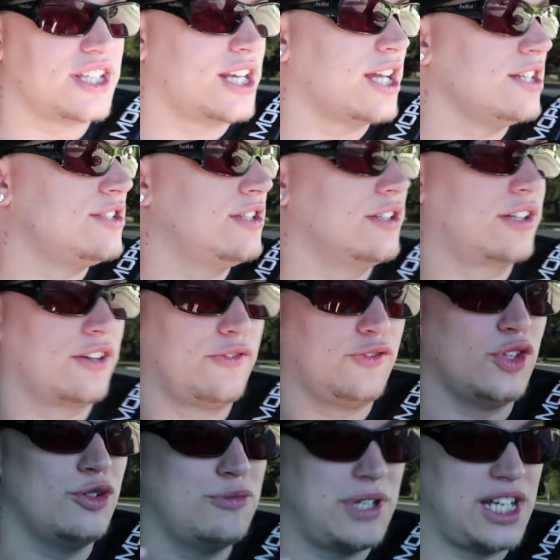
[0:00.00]
that I took a
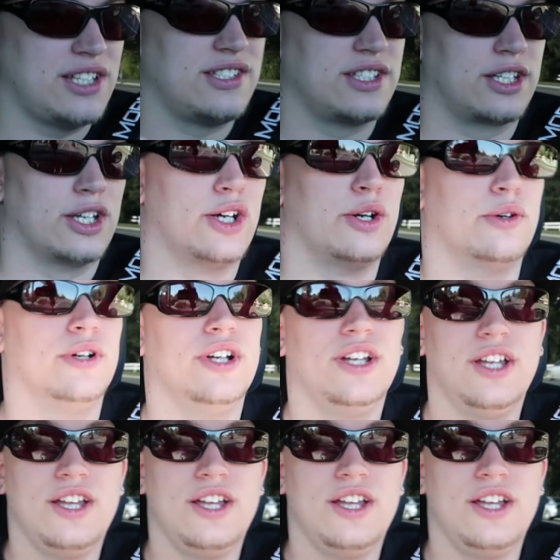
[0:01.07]
few minutes ago